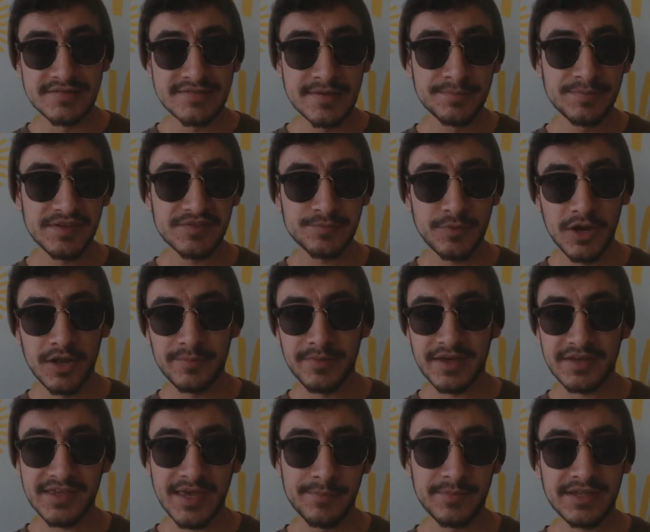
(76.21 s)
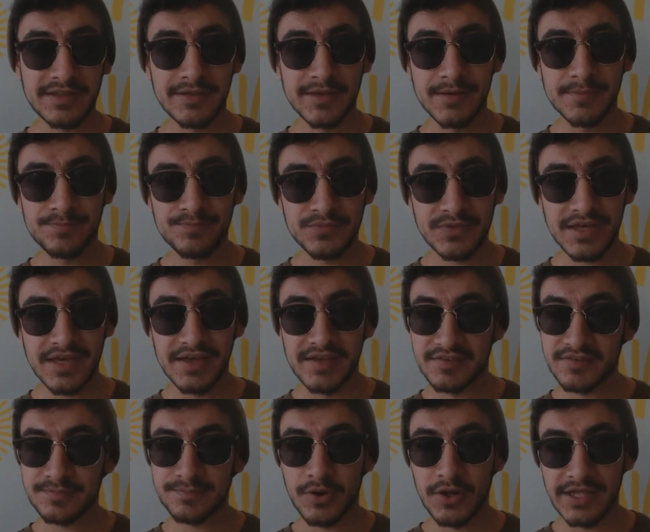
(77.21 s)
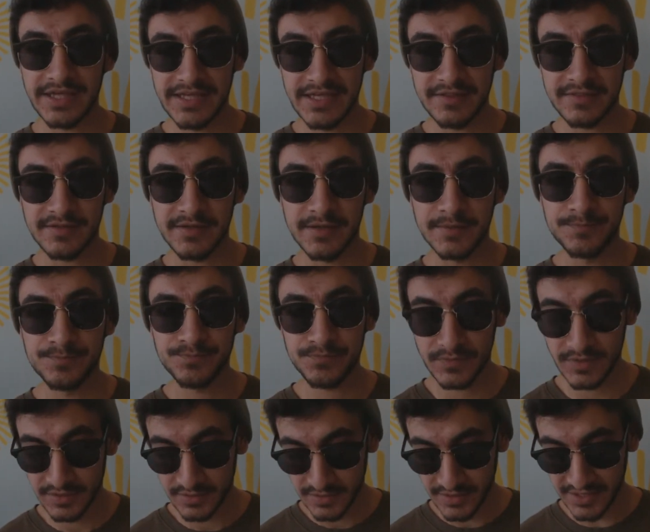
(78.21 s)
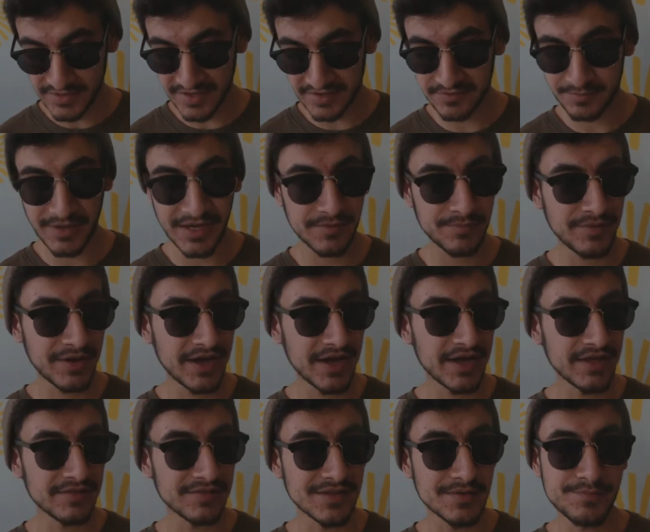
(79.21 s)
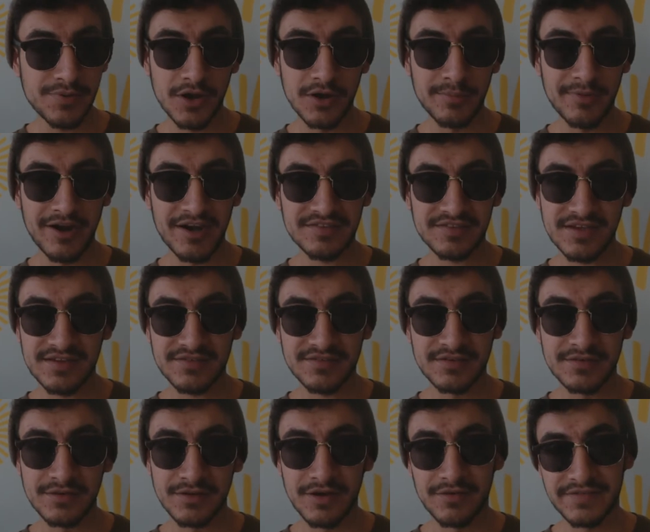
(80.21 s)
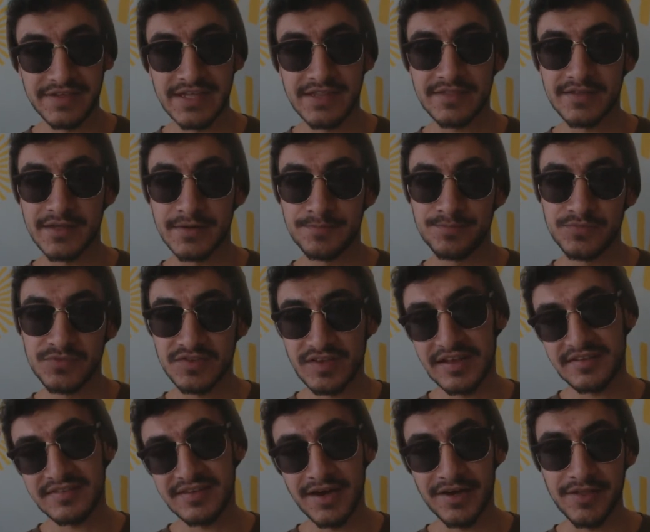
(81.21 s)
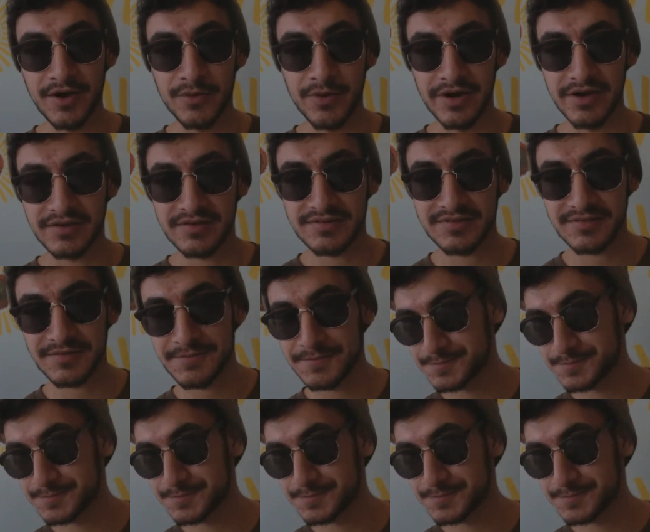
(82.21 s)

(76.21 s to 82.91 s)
simplest polymer chemically is polyethene, and that's made by the polymerization of ethene. So let's see how that works.